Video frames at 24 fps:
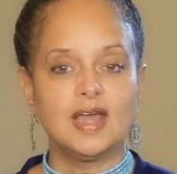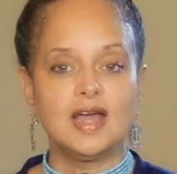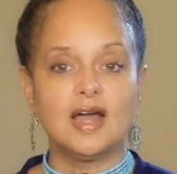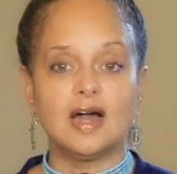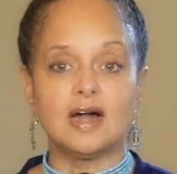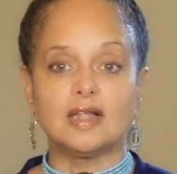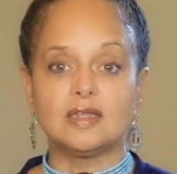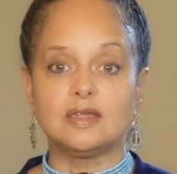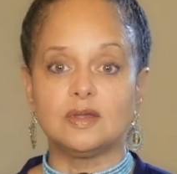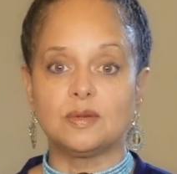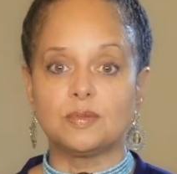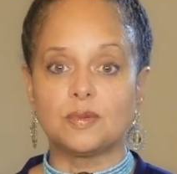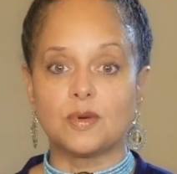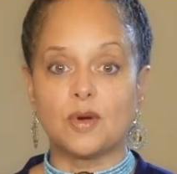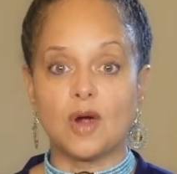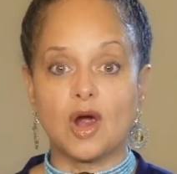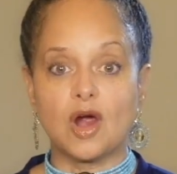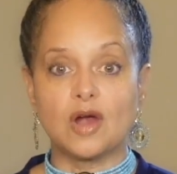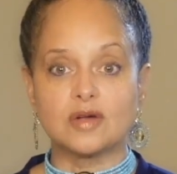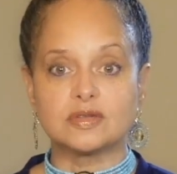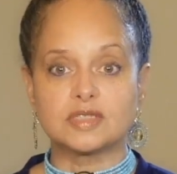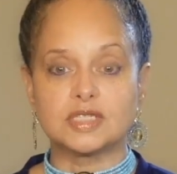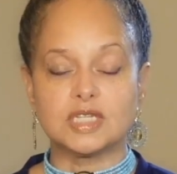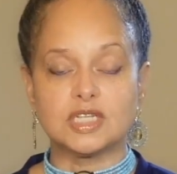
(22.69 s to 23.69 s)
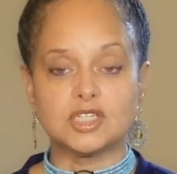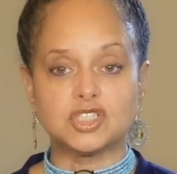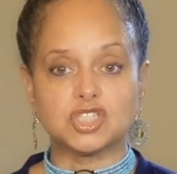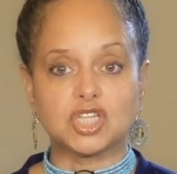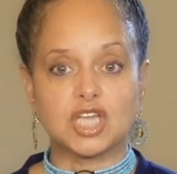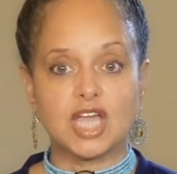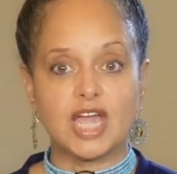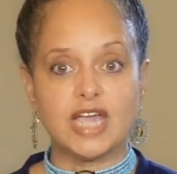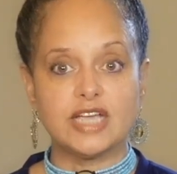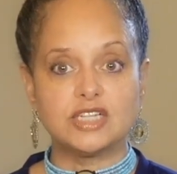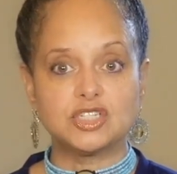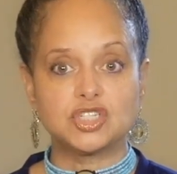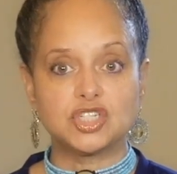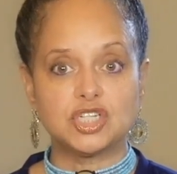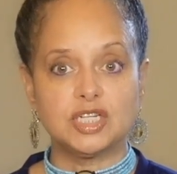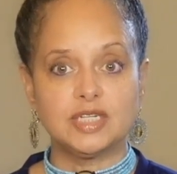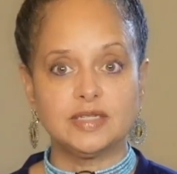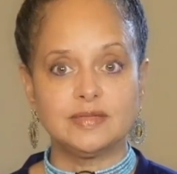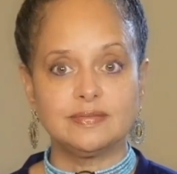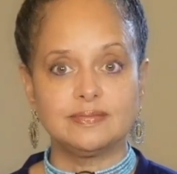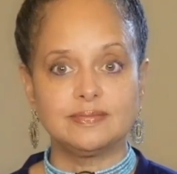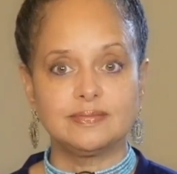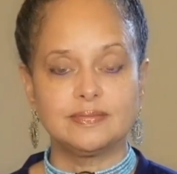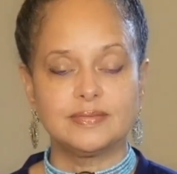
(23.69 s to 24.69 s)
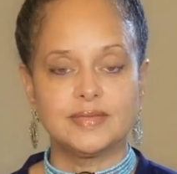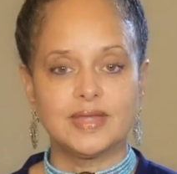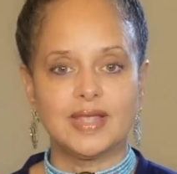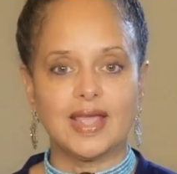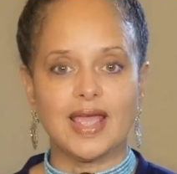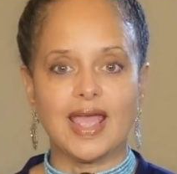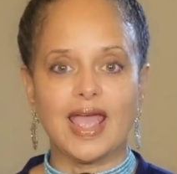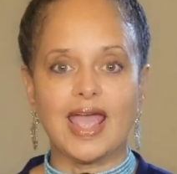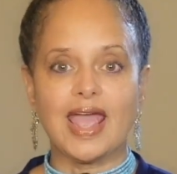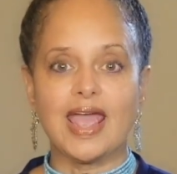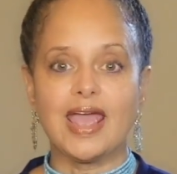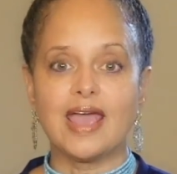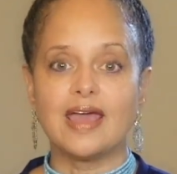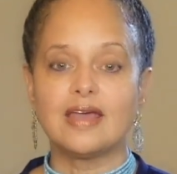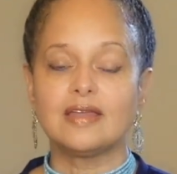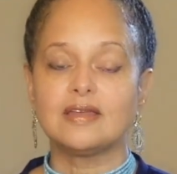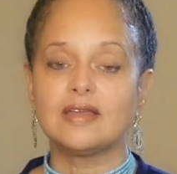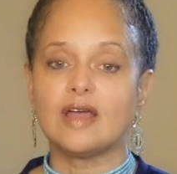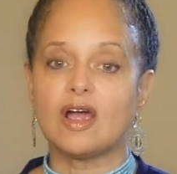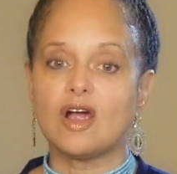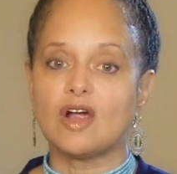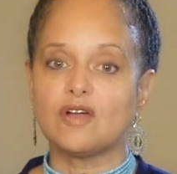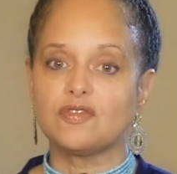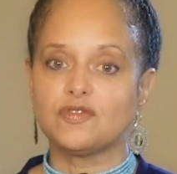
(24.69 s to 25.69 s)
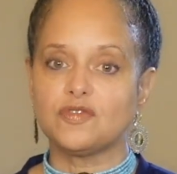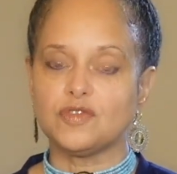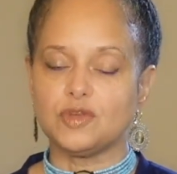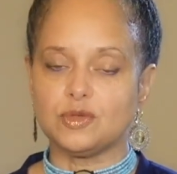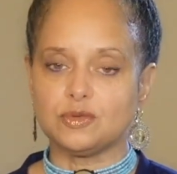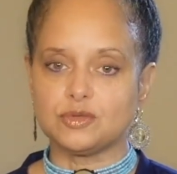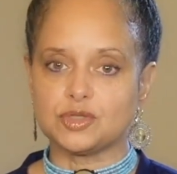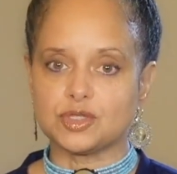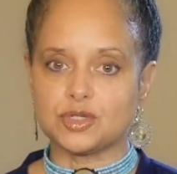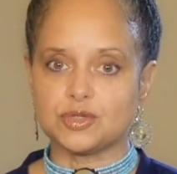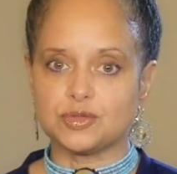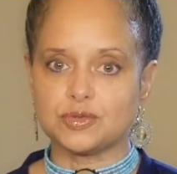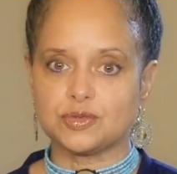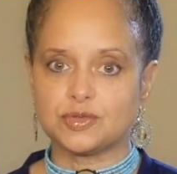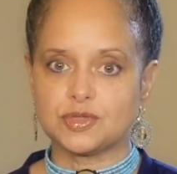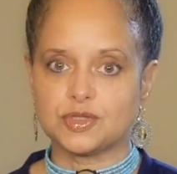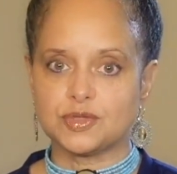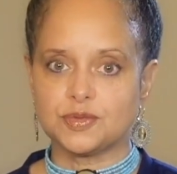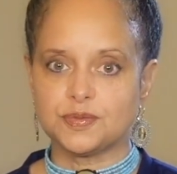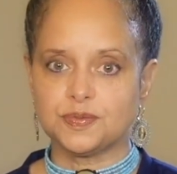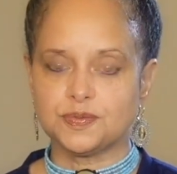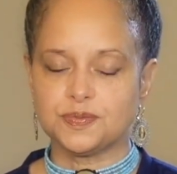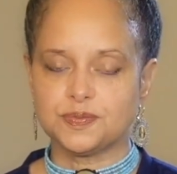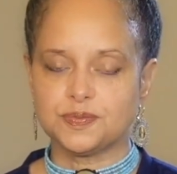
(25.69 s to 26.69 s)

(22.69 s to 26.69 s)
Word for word: a liberal arts education, and our futures.